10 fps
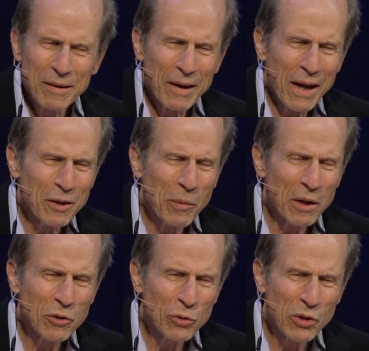Adam, how
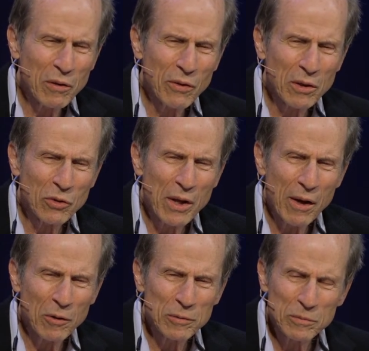you see things
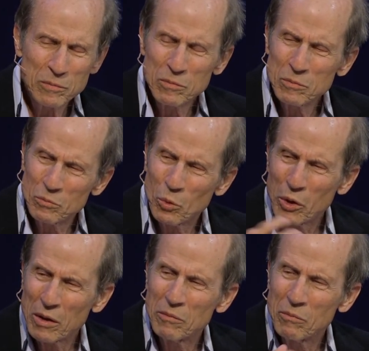now. We'll
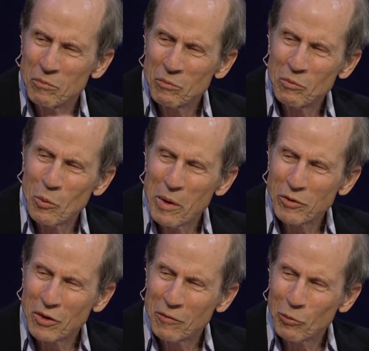get
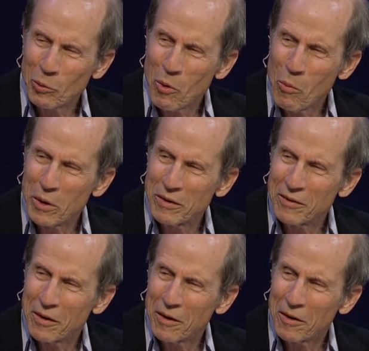domestic for a moment
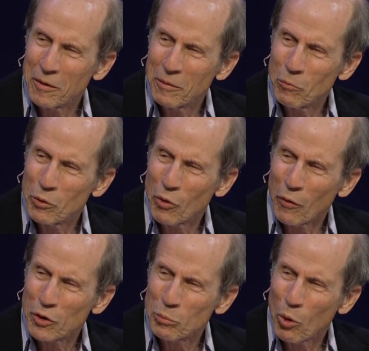with all
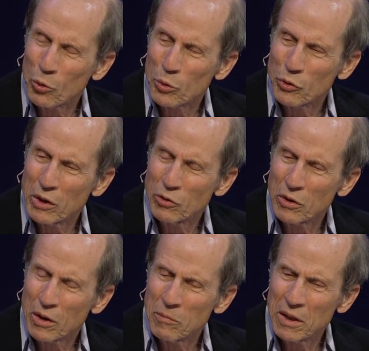this
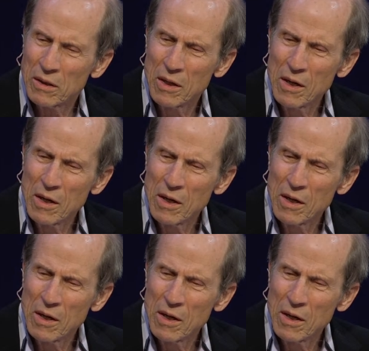polarization. I mean,